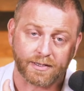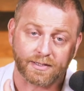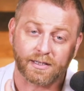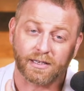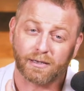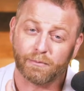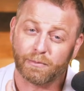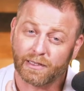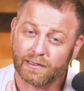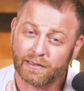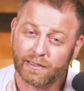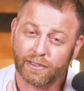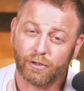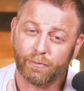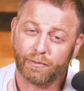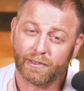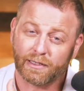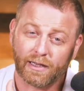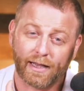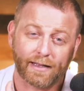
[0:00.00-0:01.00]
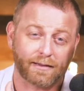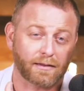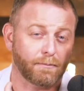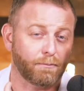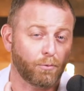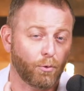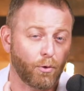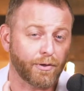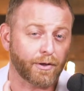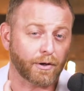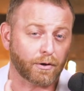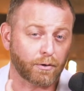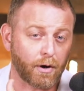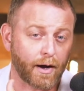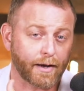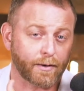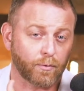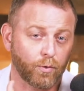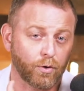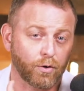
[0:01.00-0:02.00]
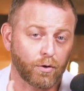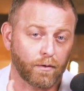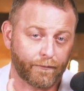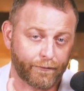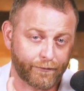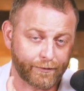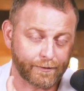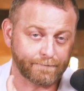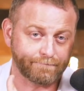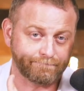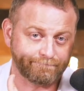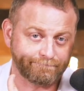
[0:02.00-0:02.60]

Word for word: it's going to be a little bit like the boy that cried wolf.